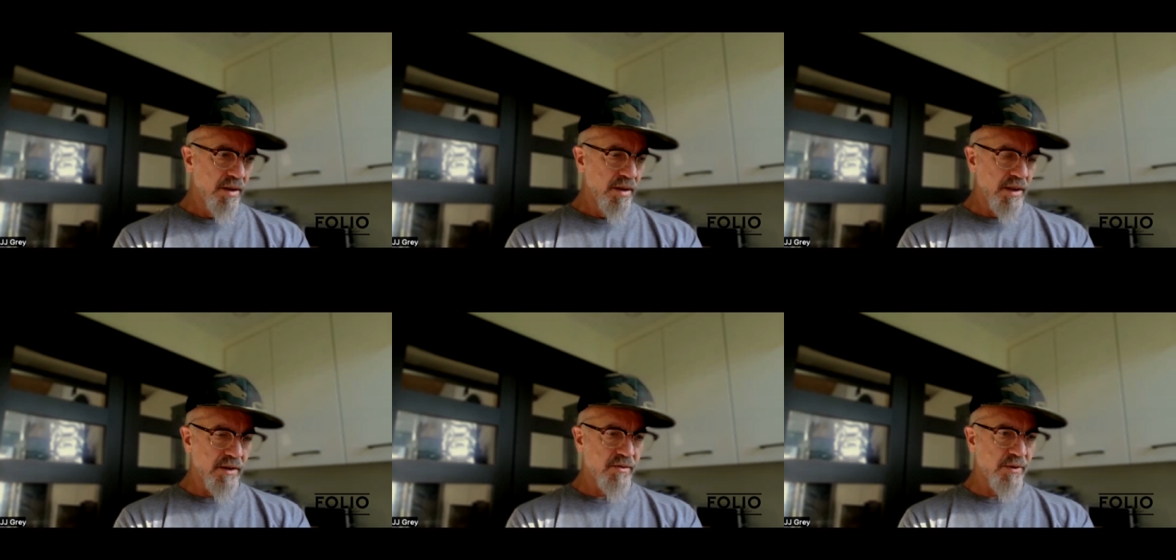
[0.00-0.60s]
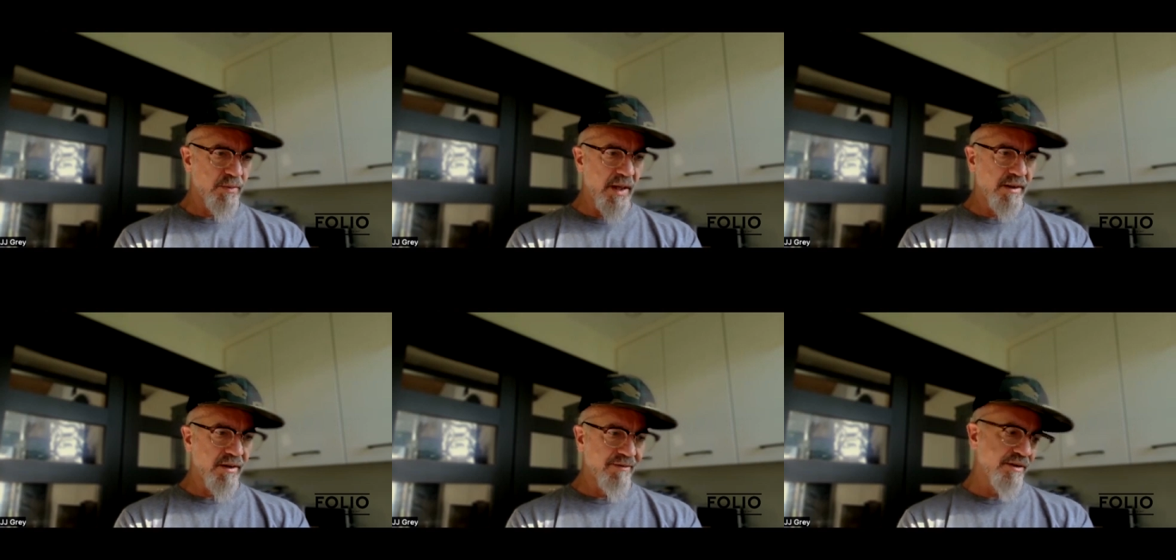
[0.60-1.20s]

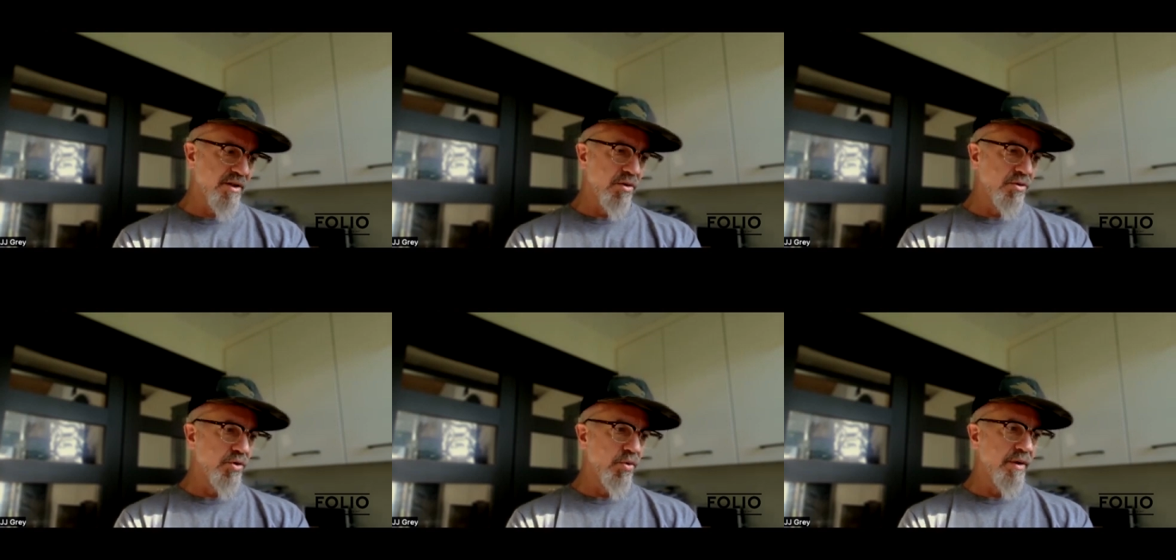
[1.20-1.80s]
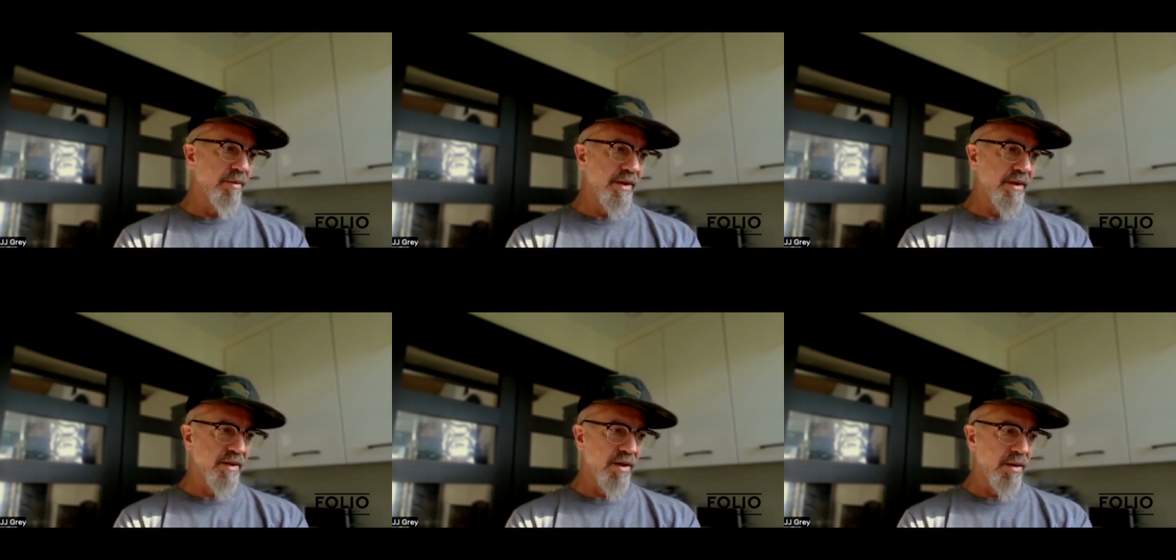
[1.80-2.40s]
introspective, it's all joy to me.
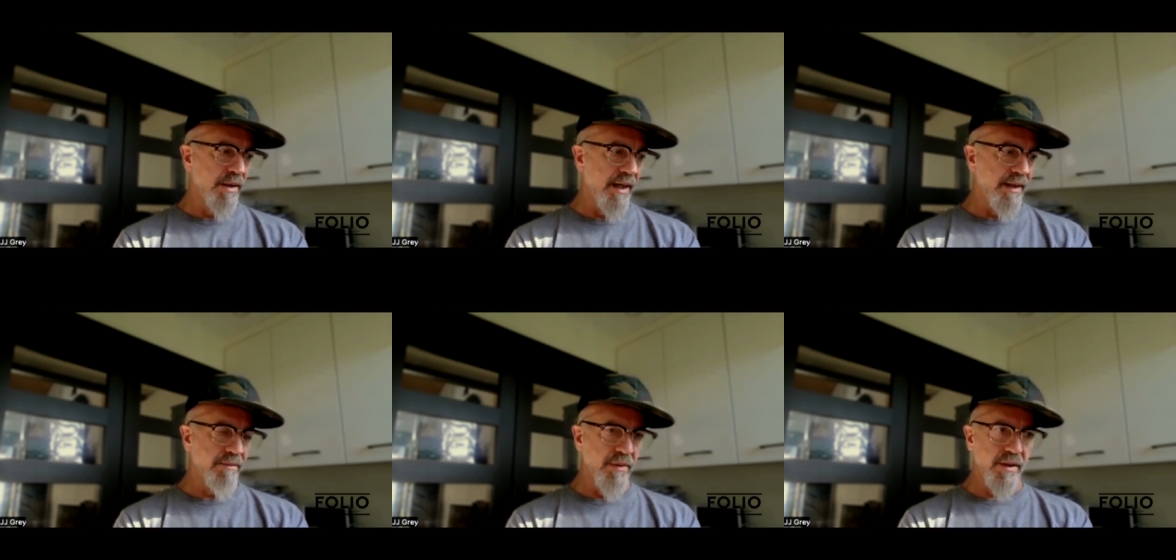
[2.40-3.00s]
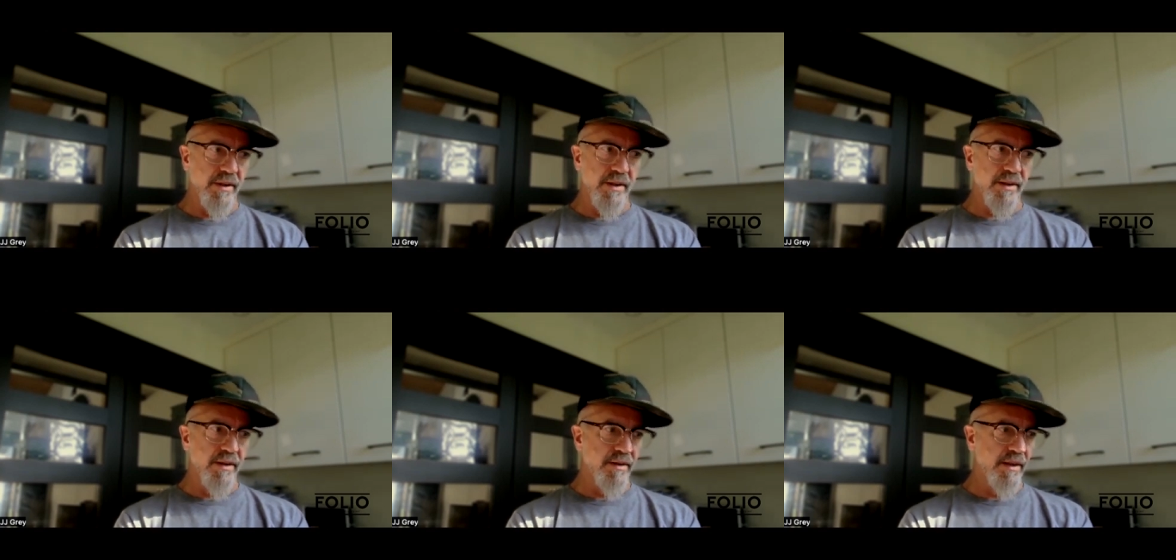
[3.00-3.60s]
It's all light, but
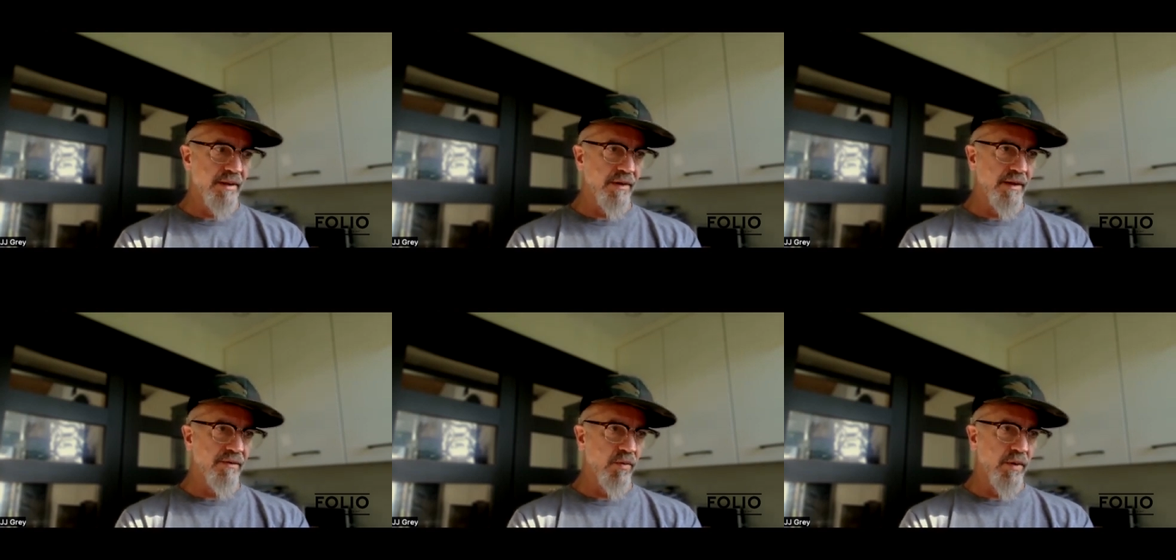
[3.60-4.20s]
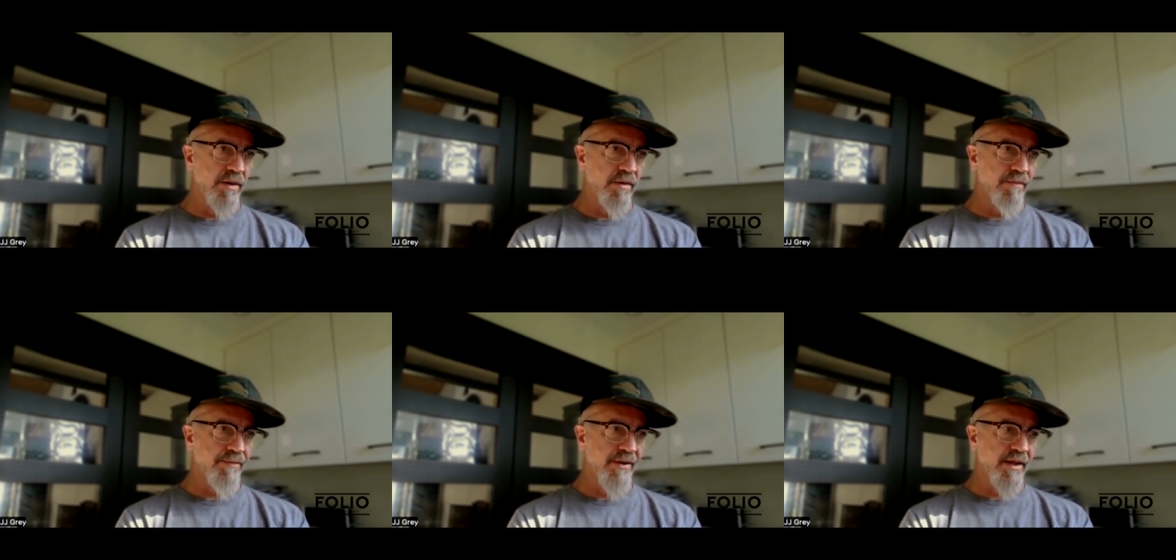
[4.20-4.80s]
even when you're
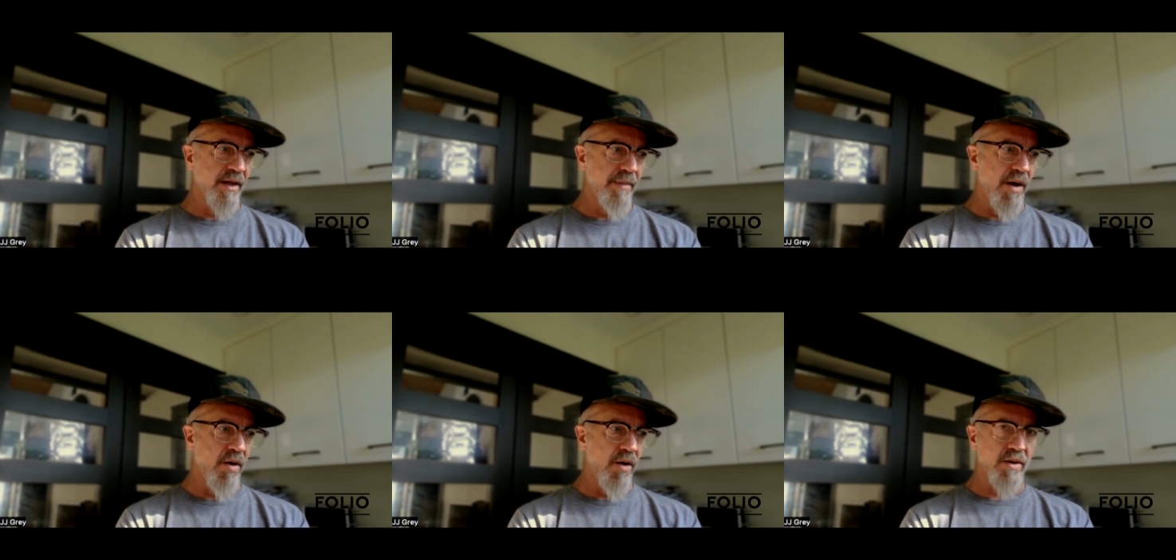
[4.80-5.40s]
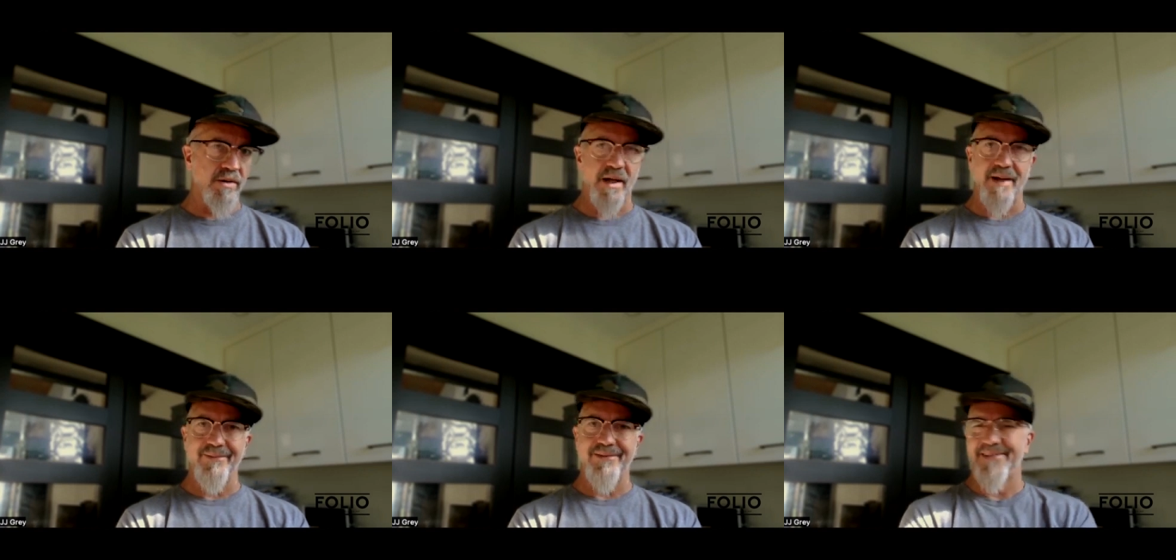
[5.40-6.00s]
thinking about hard
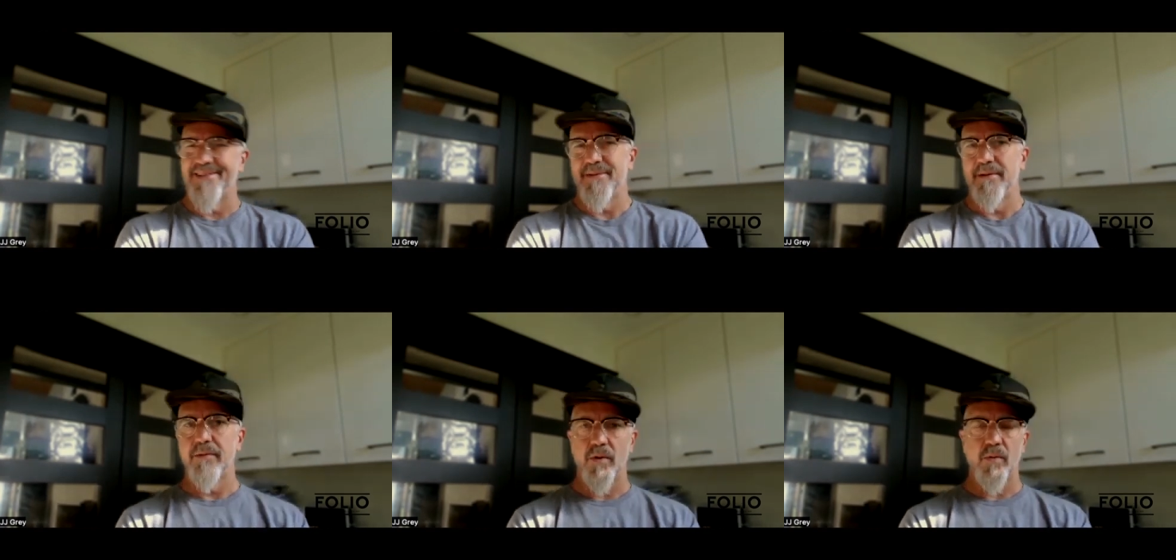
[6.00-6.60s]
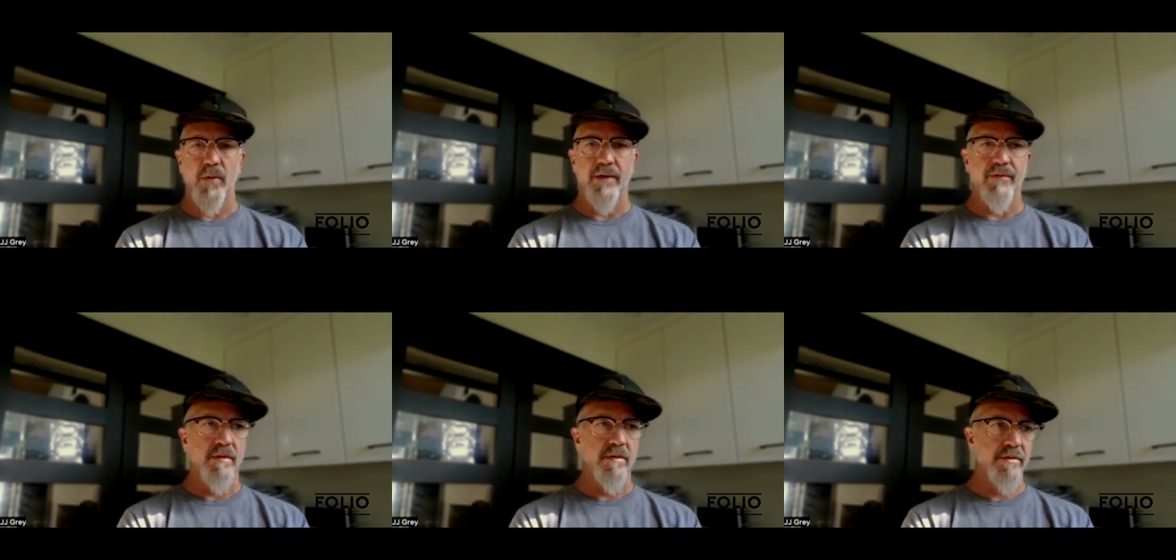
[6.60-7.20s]
times or something,
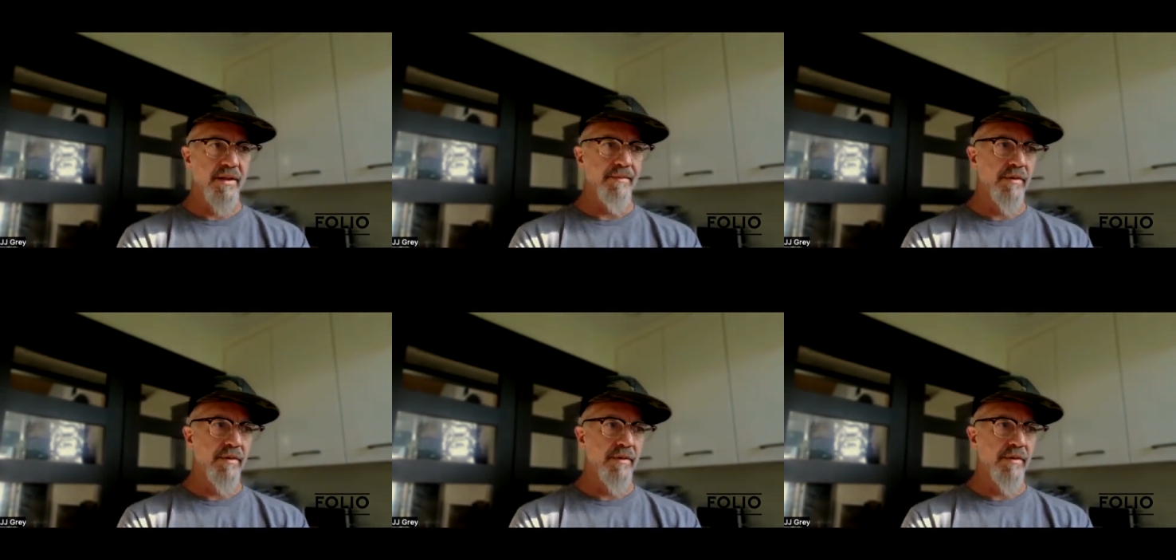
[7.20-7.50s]
whatever, so